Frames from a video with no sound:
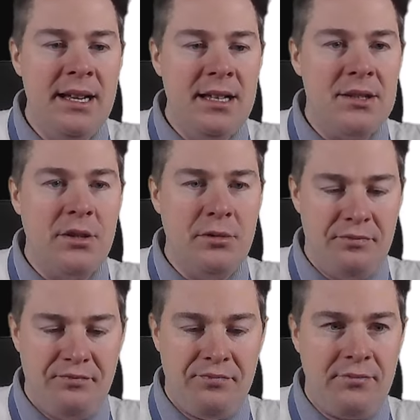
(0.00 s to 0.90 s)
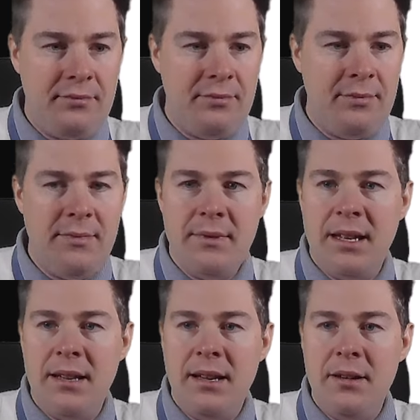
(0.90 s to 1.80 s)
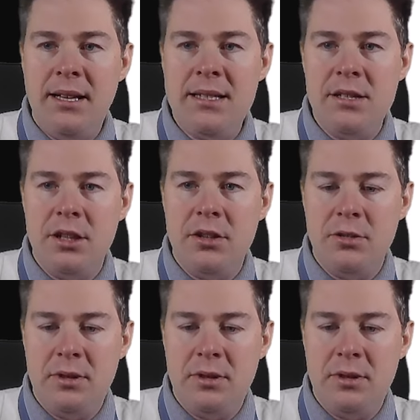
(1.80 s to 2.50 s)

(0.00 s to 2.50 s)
So let's not do